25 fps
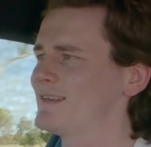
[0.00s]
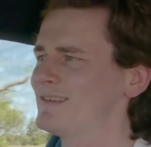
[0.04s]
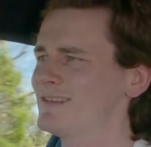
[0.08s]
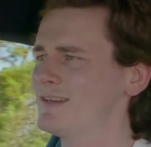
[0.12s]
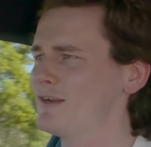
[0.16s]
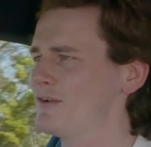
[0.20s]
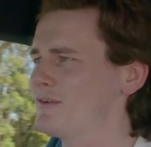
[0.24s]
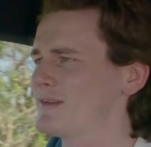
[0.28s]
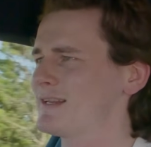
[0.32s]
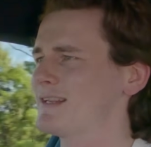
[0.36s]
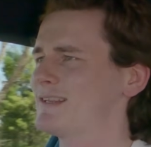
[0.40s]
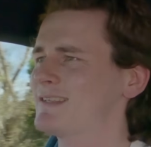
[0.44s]
You
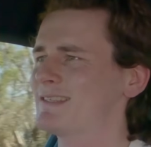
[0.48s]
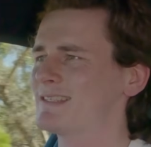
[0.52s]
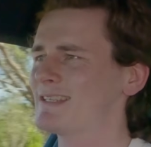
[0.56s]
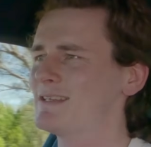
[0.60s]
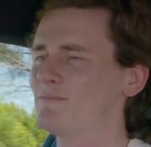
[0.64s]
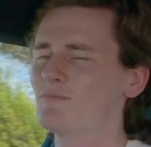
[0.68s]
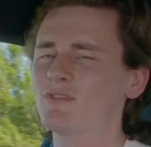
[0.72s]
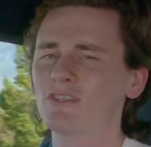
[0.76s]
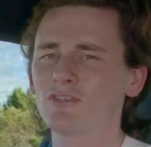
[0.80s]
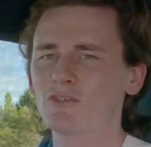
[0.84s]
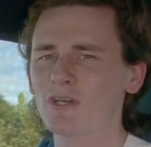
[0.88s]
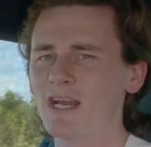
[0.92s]
know, it
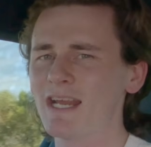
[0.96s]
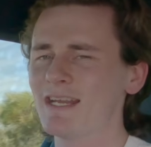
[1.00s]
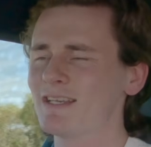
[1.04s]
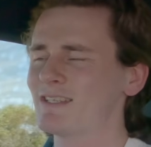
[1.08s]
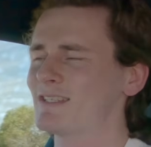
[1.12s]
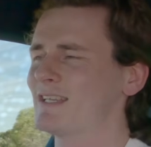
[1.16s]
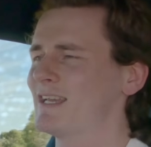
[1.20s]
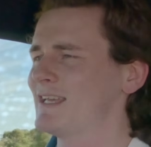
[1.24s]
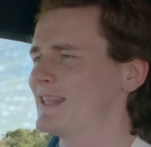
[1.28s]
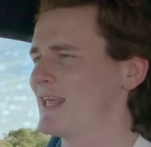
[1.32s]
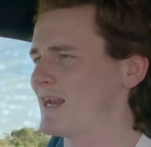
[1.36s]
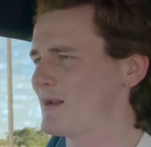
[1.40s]
seems strange
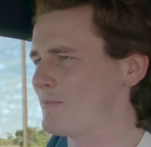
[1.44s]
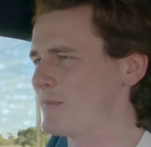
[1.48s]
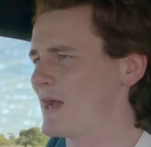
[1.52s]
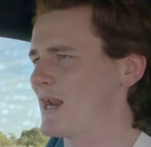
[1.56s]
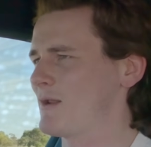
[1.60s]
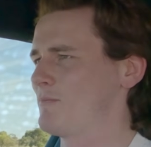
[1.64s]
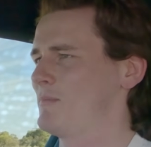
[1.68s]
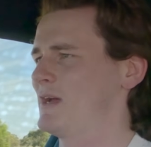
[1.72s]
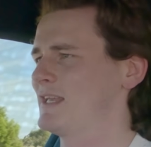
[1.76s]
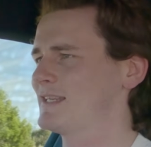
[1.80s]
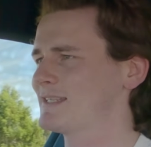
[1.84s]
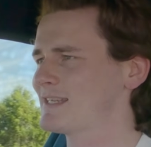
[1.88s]
saying that about a
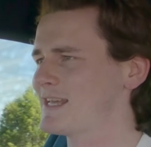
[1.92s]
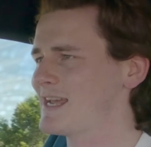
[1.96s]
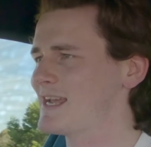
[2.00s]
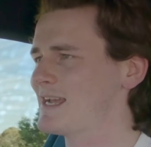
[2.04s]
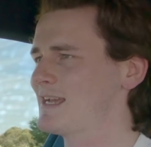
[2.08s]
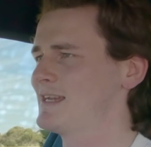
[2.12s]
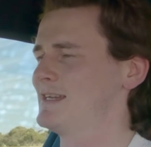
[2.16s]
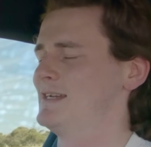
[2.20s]
Mustang,